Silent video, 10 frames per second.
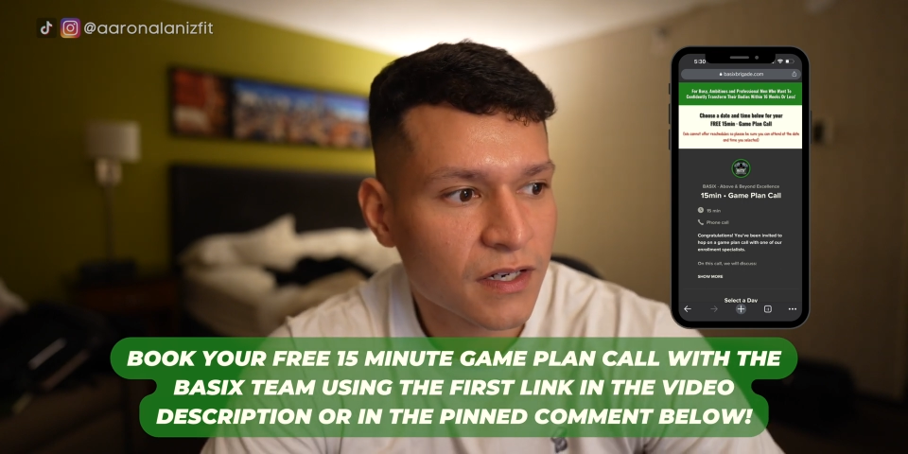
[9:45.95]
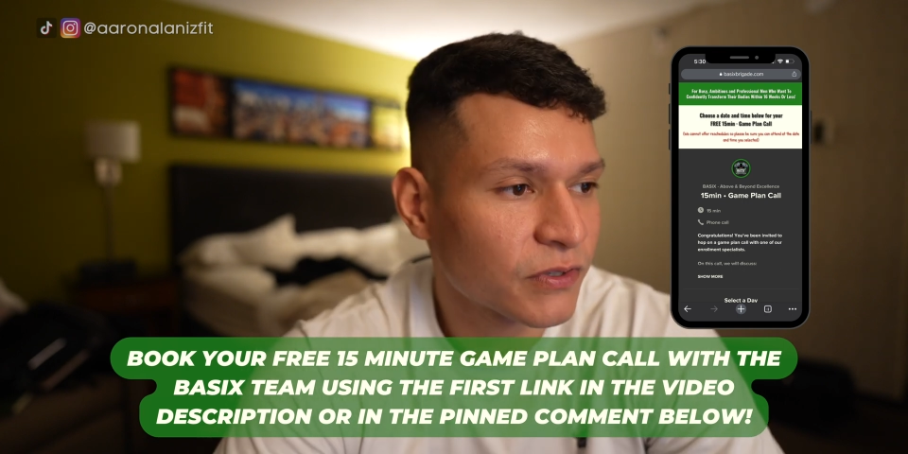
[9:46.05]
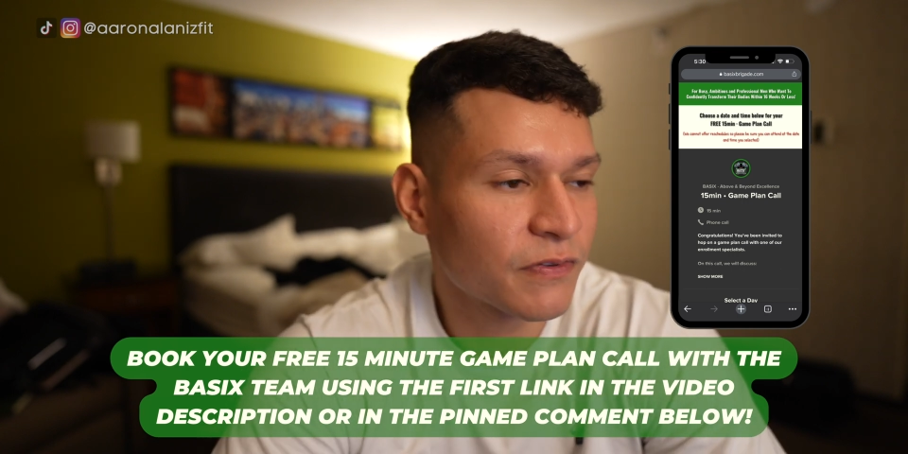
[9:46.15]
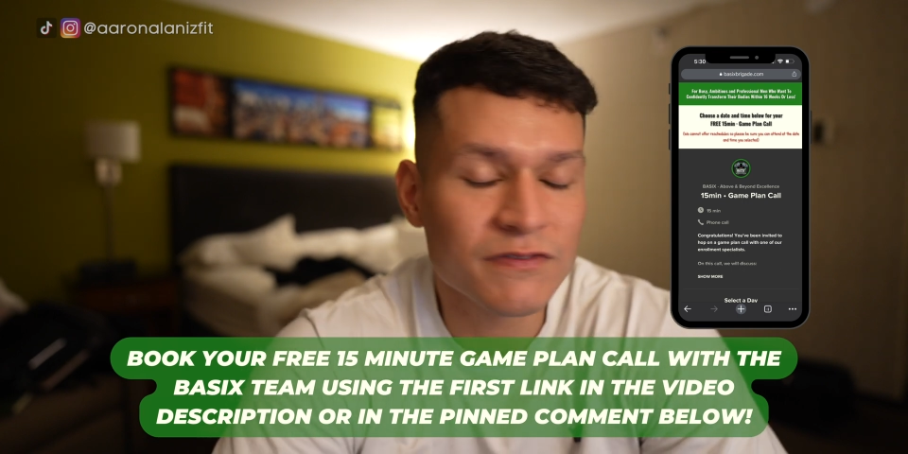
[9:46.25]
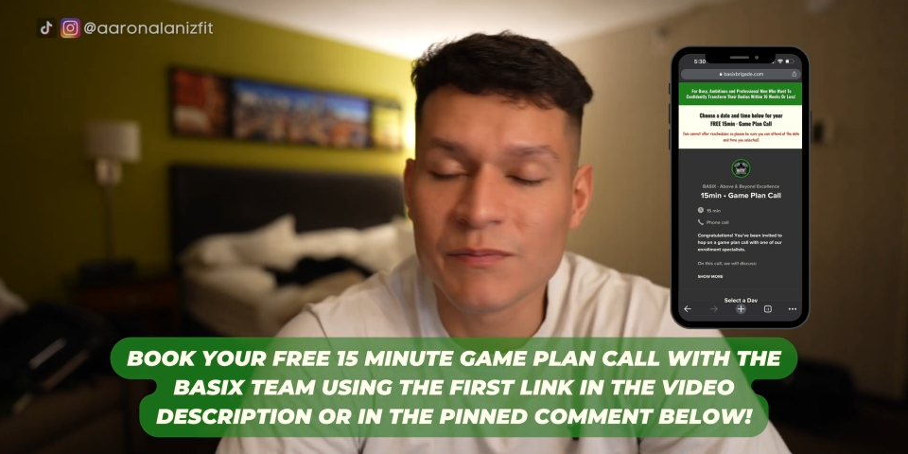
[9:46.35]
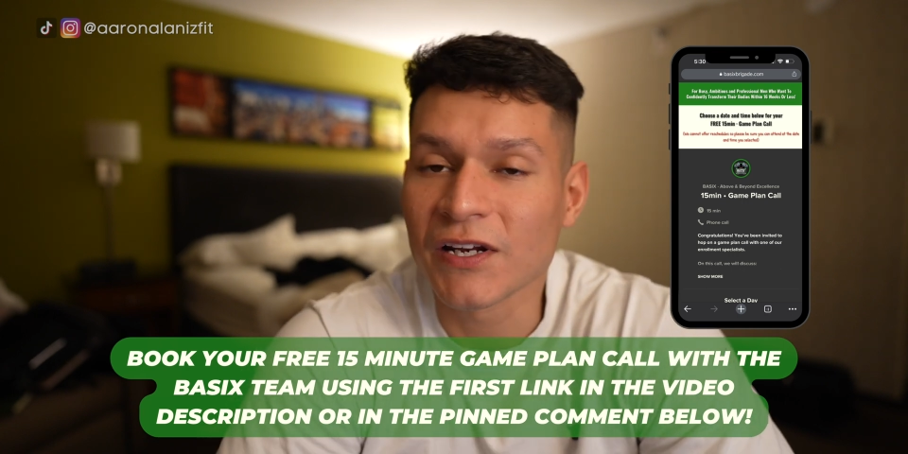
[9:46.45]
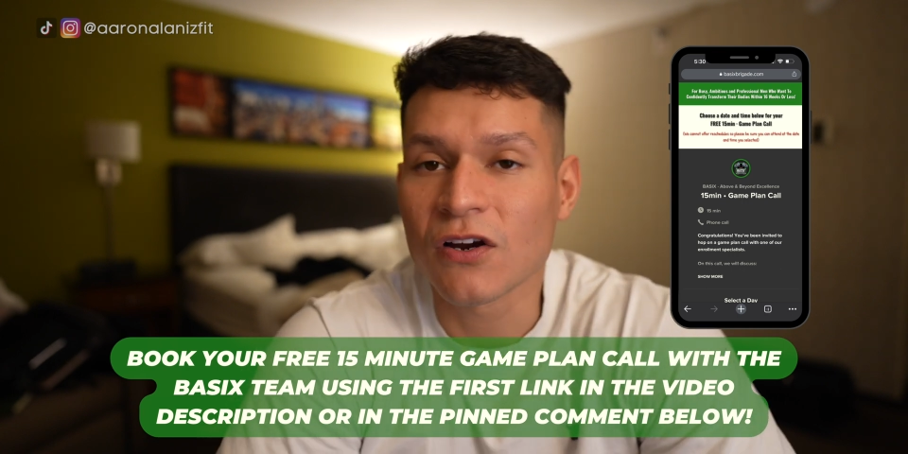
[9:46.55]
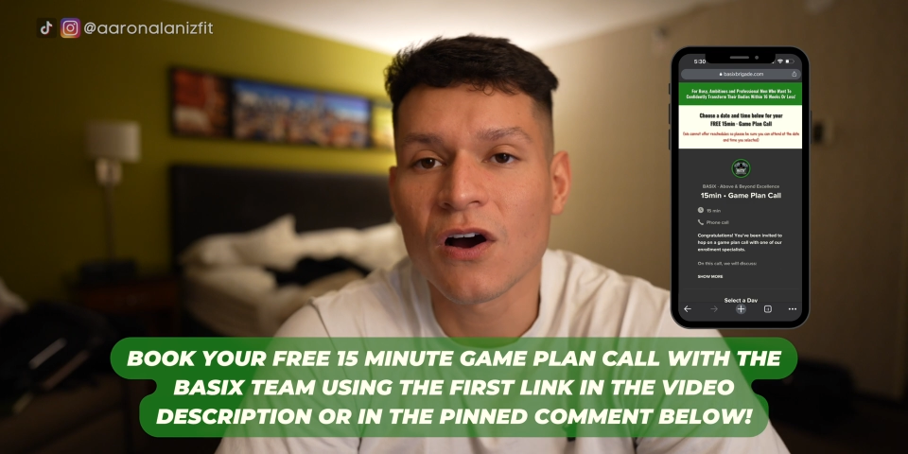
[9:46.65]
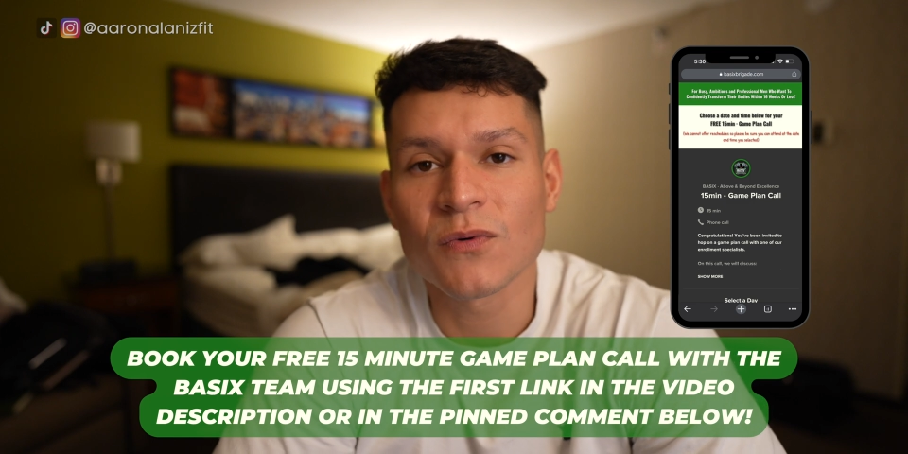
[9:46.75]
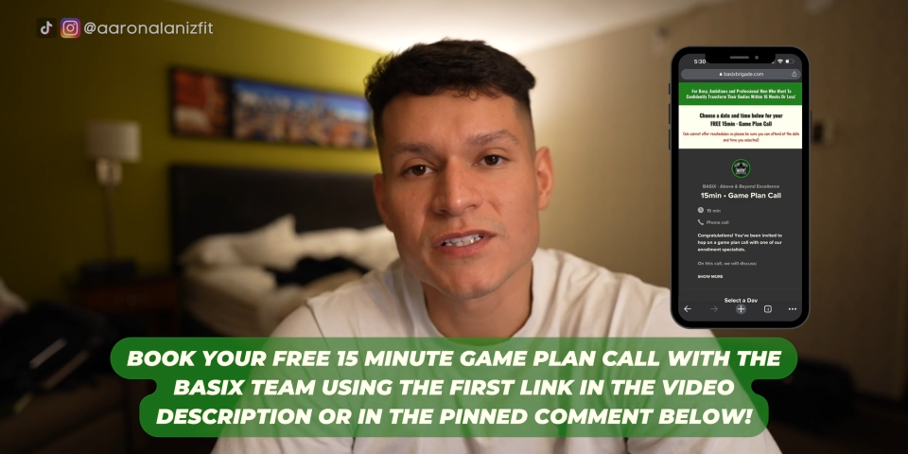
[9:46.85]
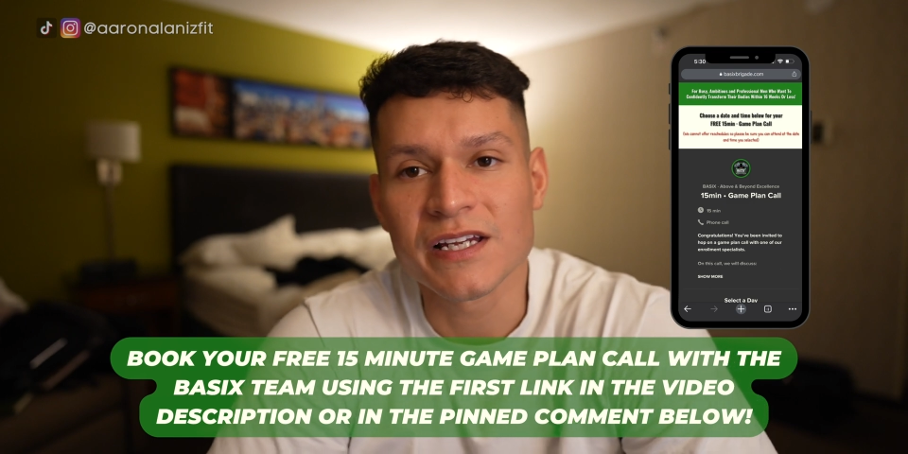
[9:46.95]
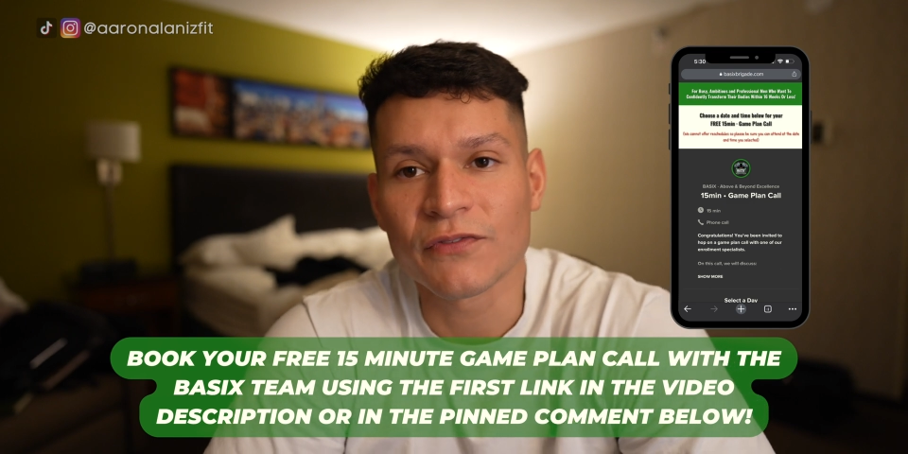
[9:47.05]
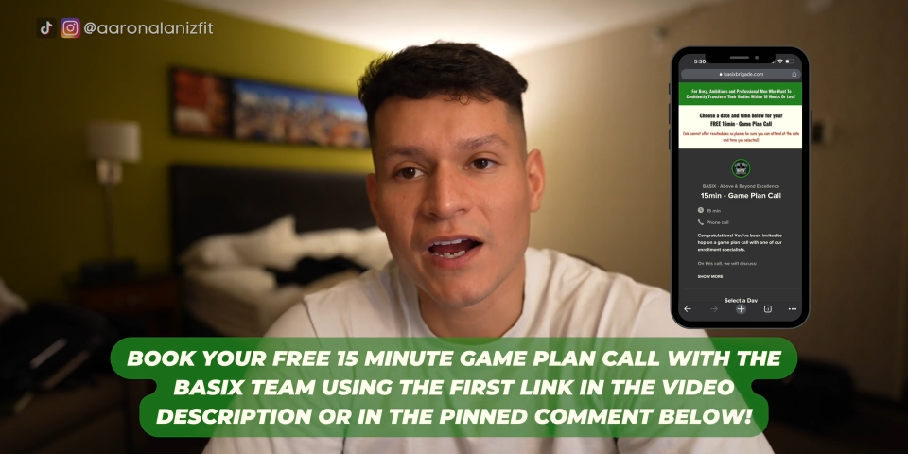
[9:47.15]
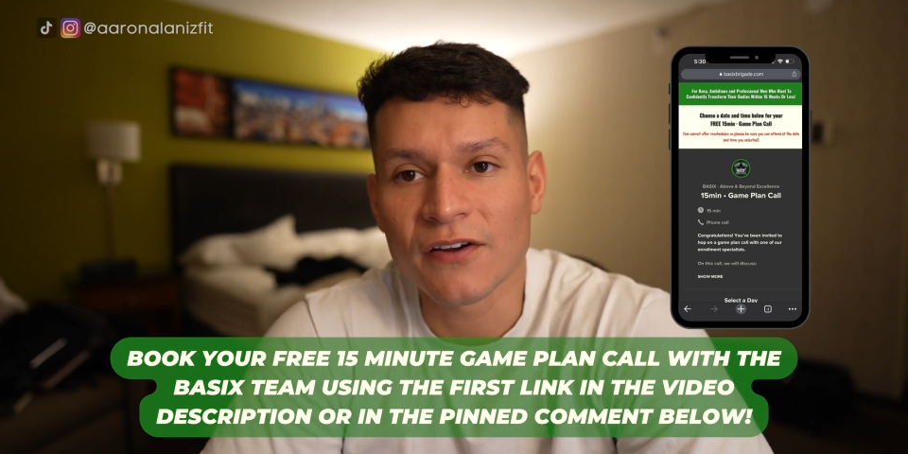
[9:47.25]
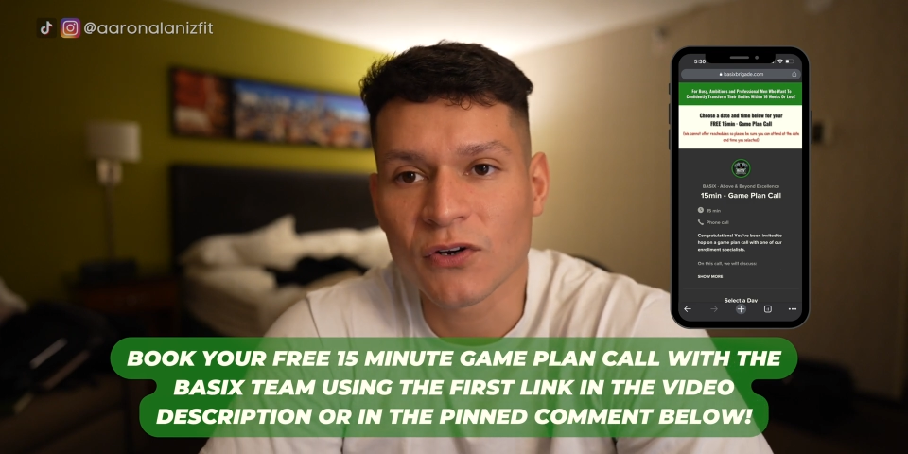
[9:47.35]
Free 15-minute call. We'll see if
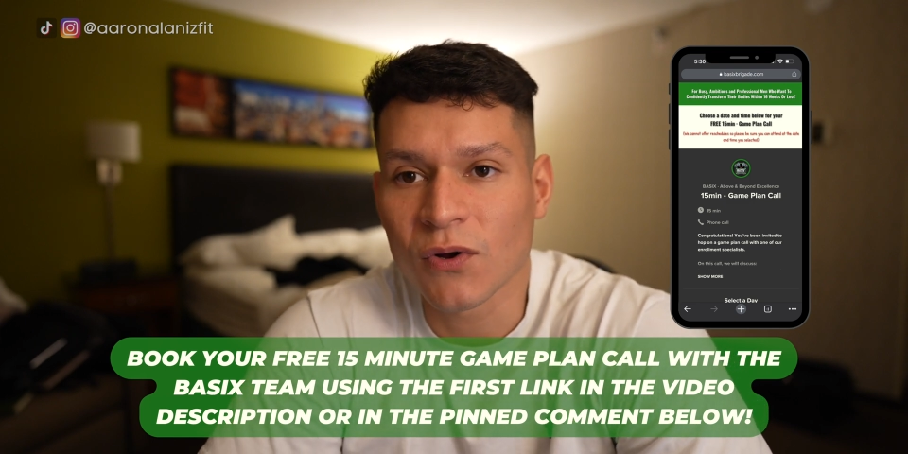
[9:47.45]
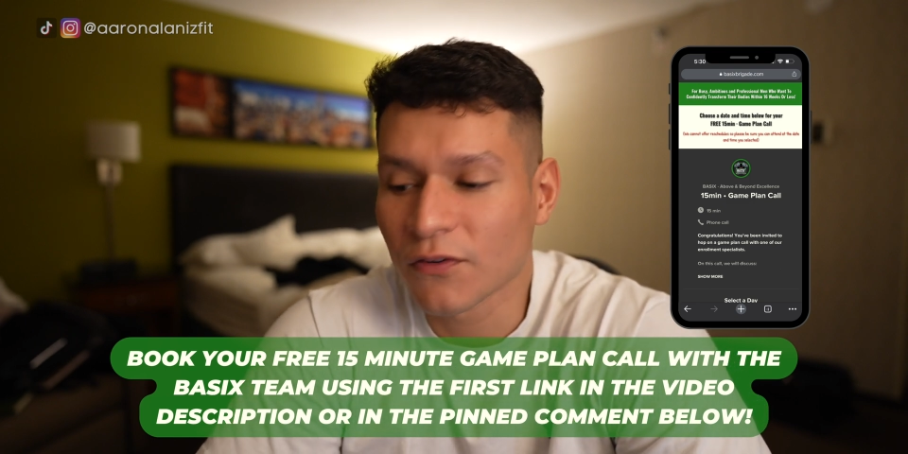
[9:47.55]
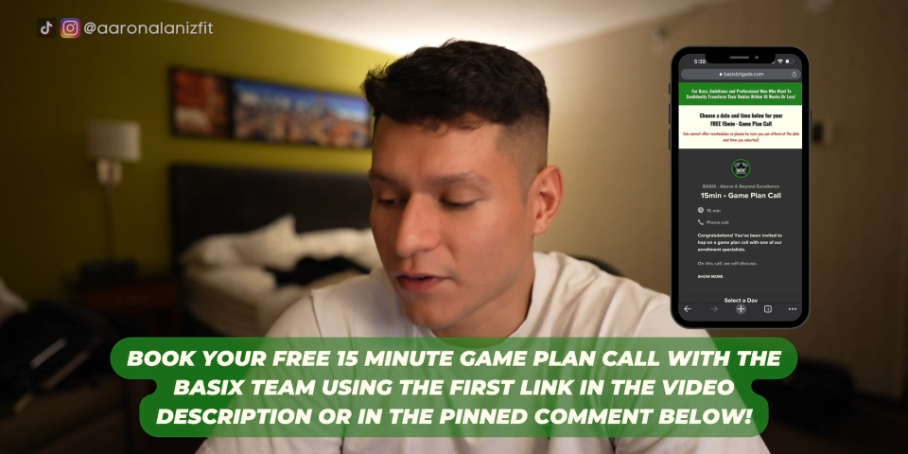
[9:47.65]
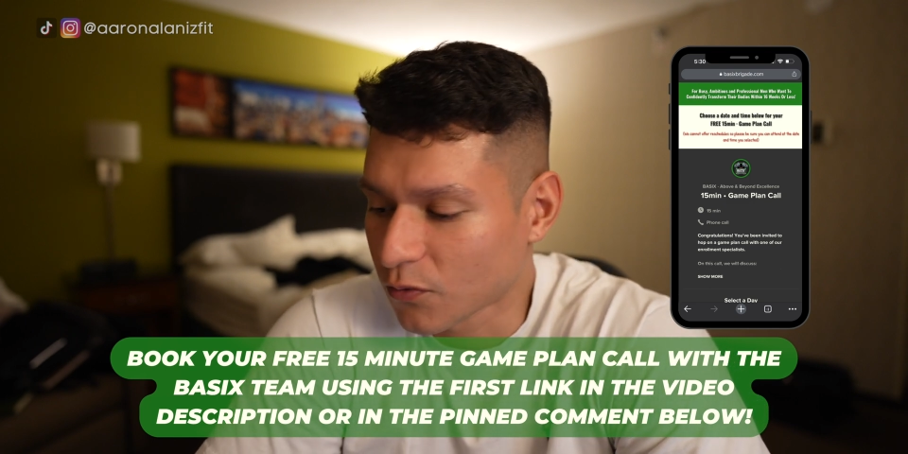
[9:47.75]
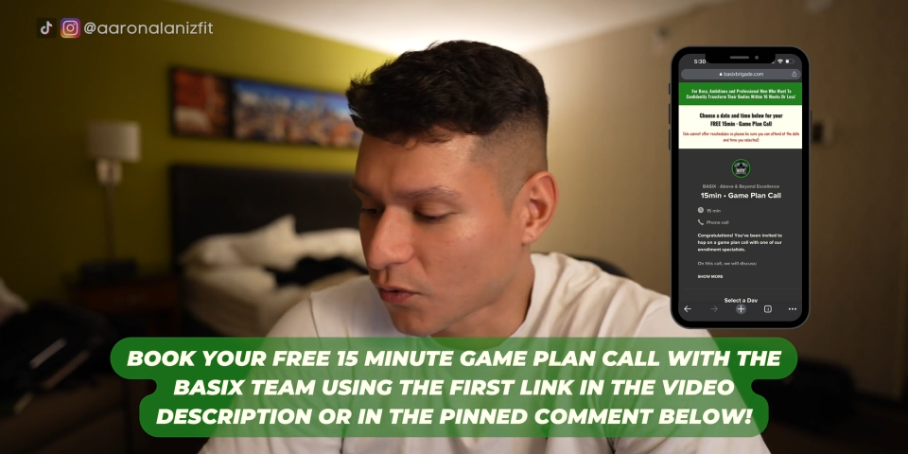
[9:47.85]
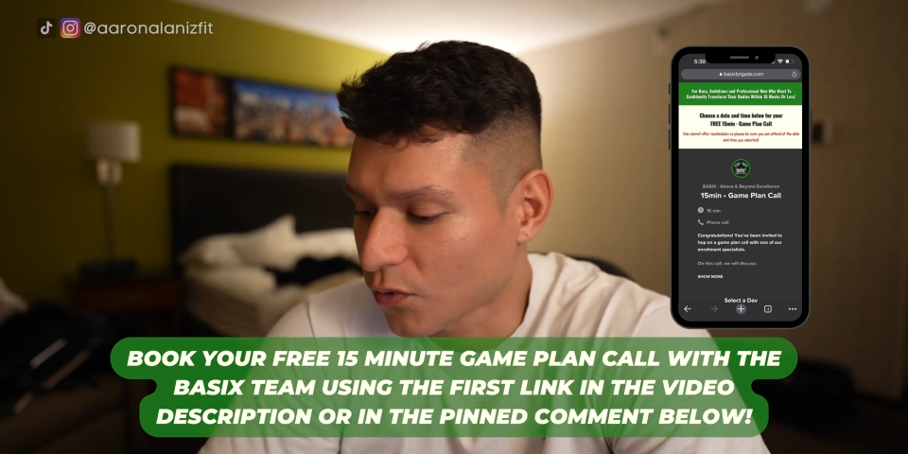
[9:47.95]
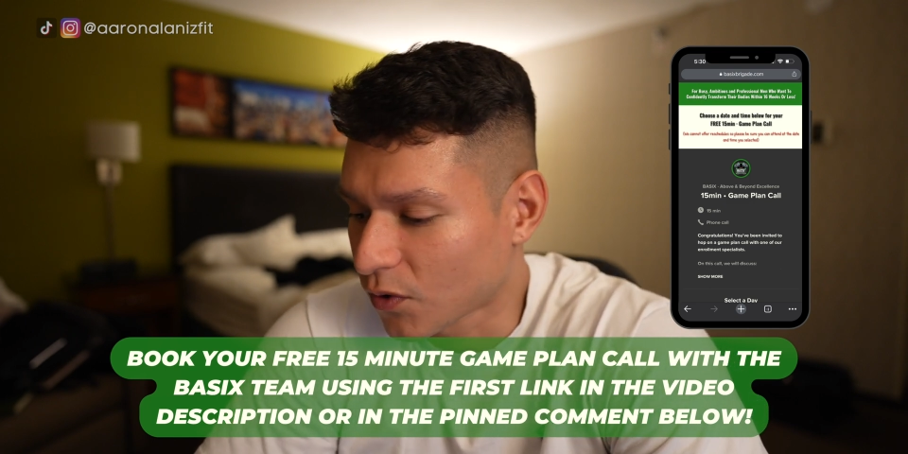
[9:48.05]
I have you qualified to work